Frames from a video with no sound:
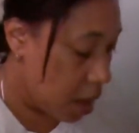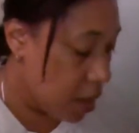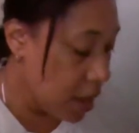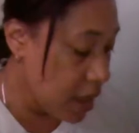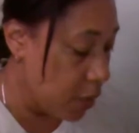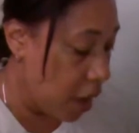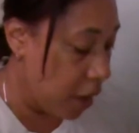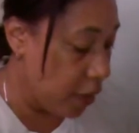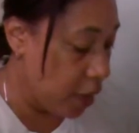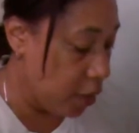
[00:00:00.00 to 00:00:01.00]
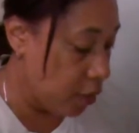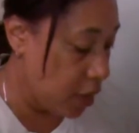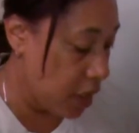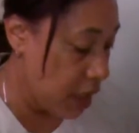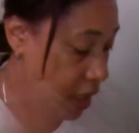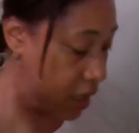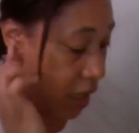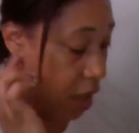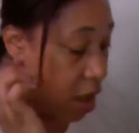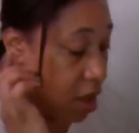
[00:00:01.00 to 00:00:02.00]
Let's see what other ingredients in
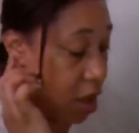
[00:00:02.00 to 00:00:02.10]
there.